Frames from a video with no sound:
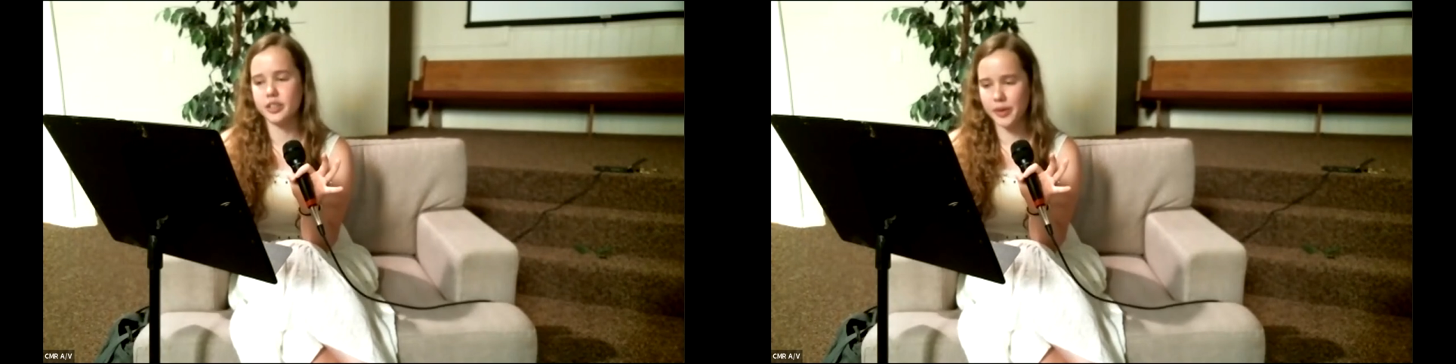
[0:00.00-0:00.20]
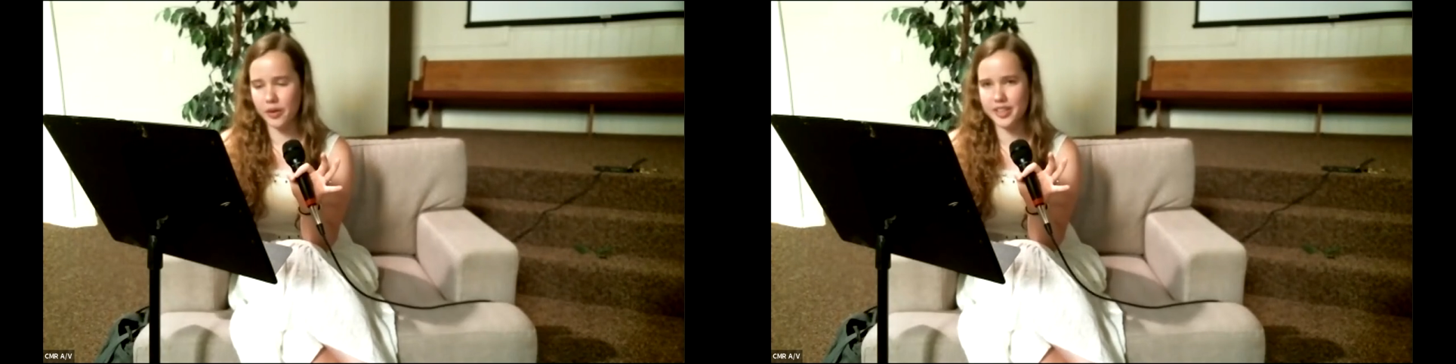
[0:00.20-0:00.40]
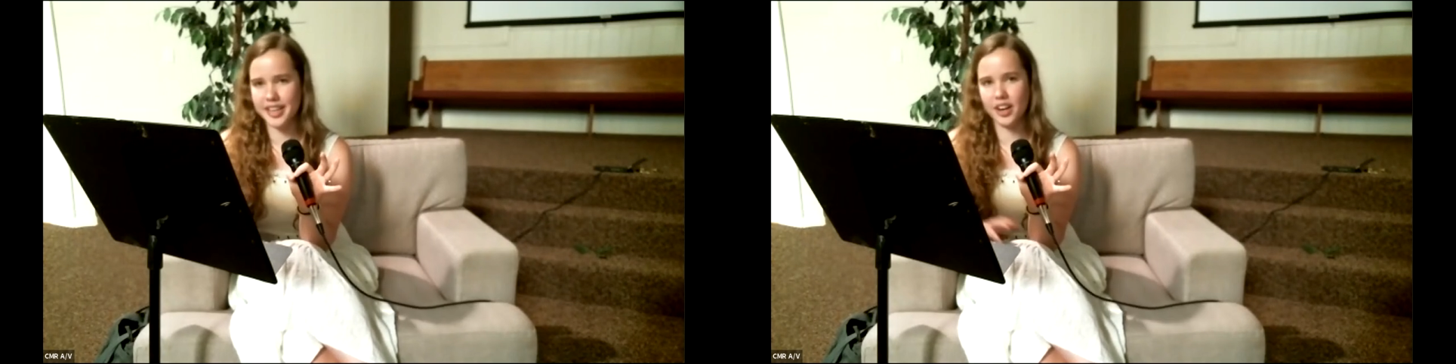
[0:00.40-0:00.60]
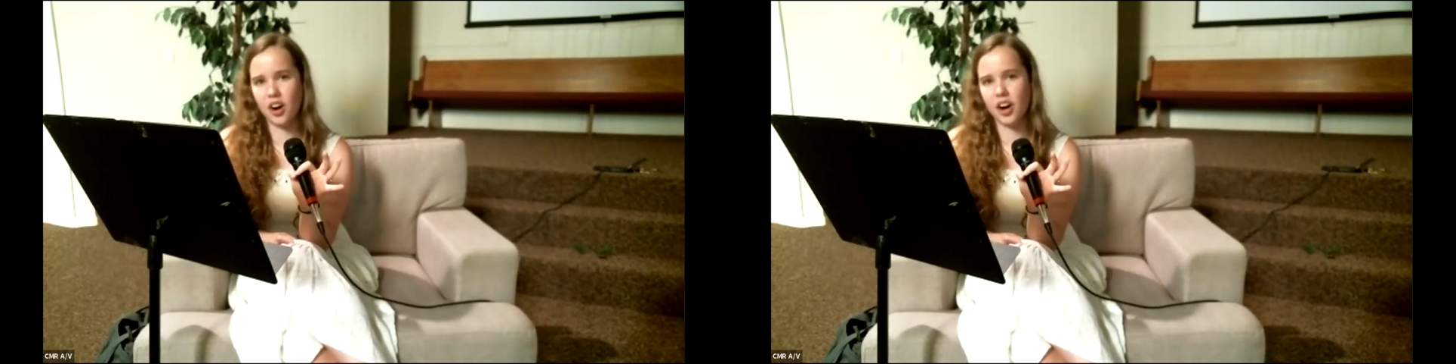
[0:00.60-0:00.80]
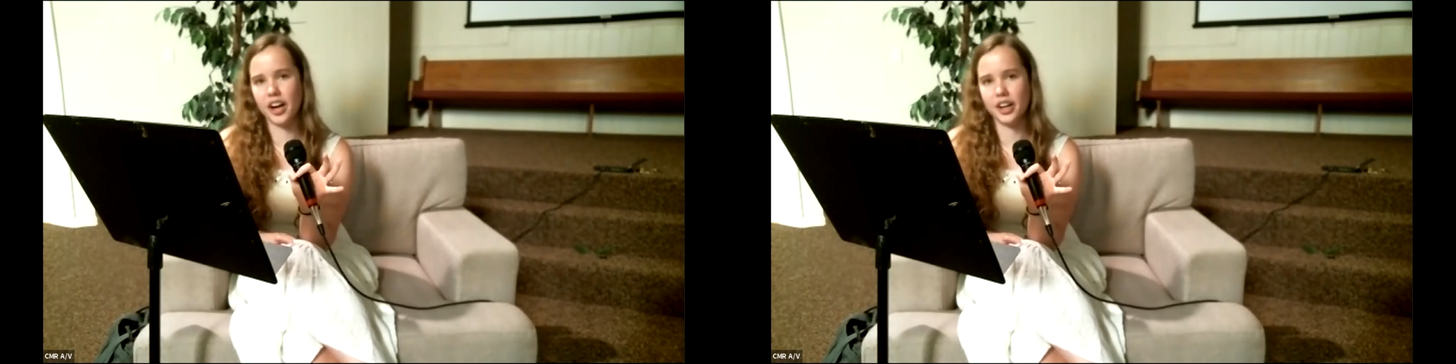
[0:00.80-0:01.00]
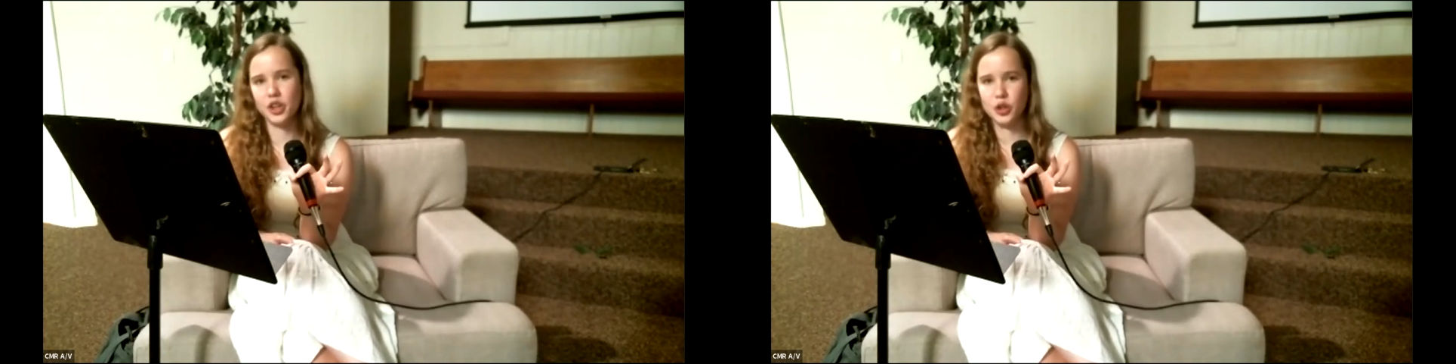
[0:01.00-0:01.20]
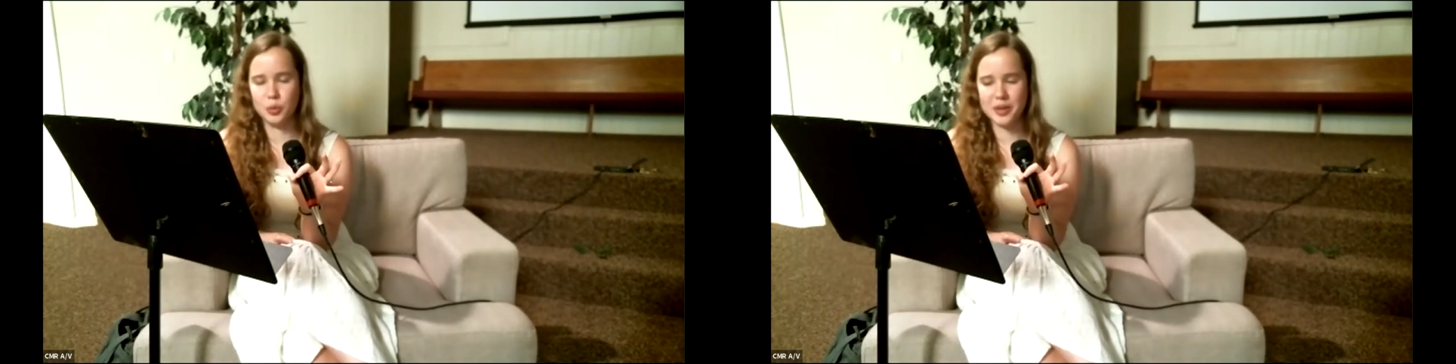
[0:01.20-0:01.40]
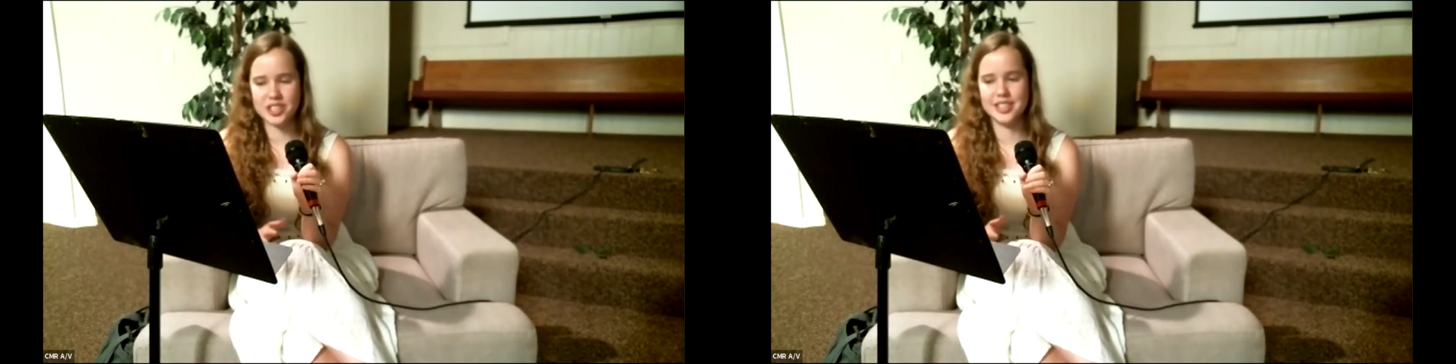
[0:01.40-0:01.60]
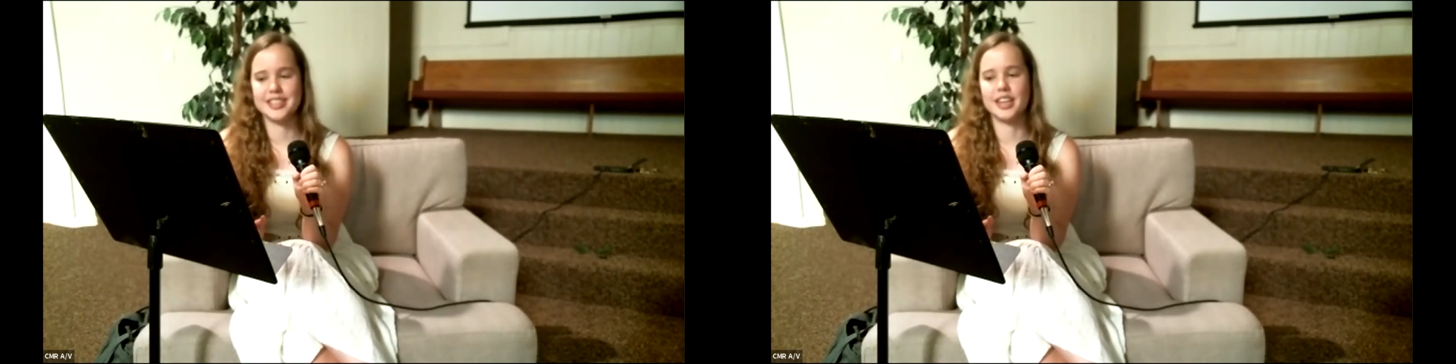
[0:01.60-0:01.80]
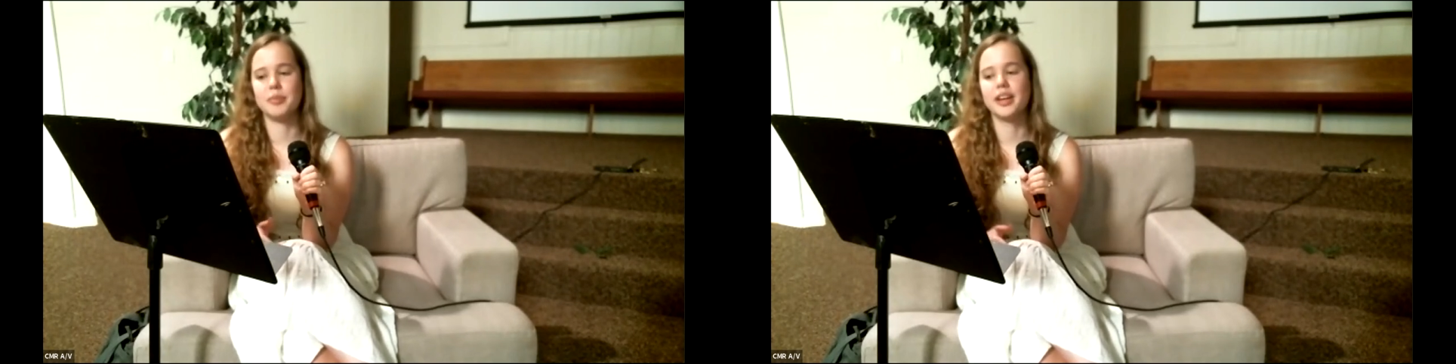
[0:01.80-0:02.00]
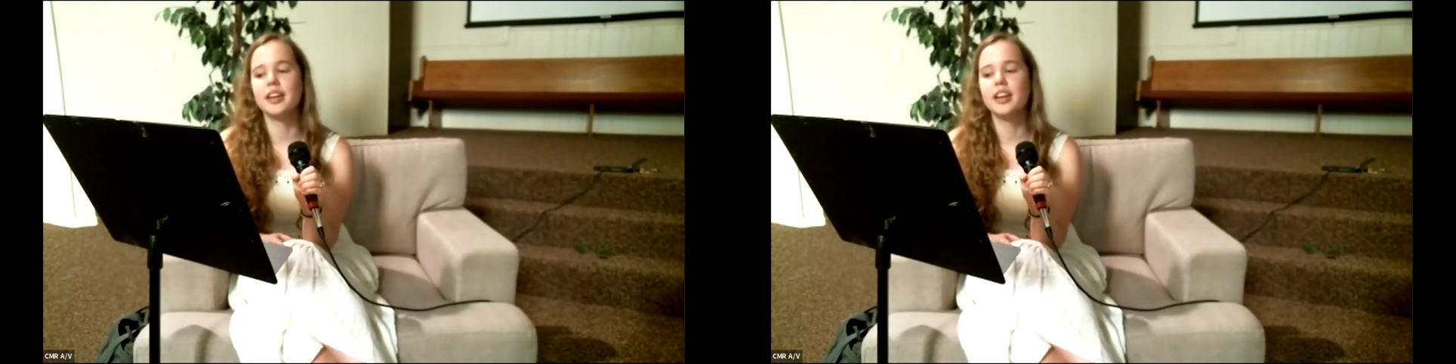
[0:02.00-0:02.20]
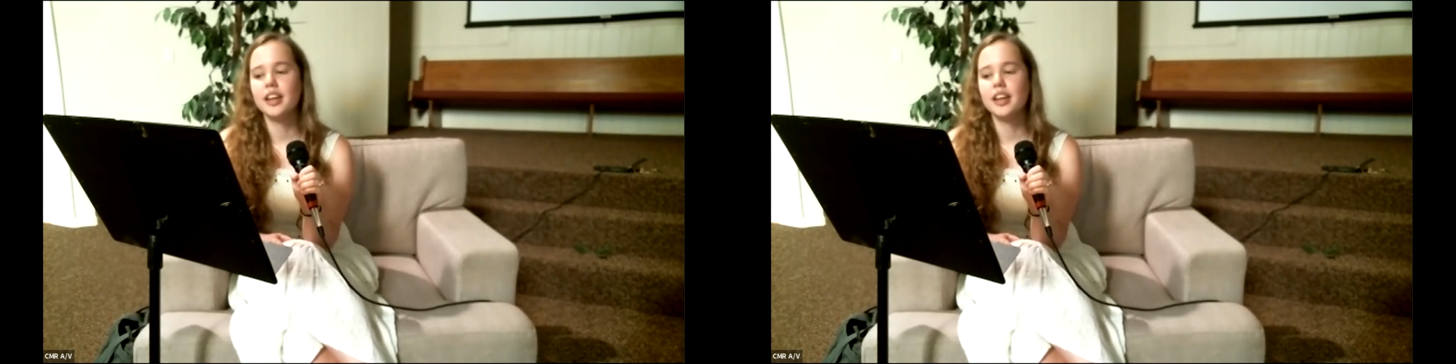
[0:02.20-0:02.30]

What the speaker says: surrounding our new mission statement.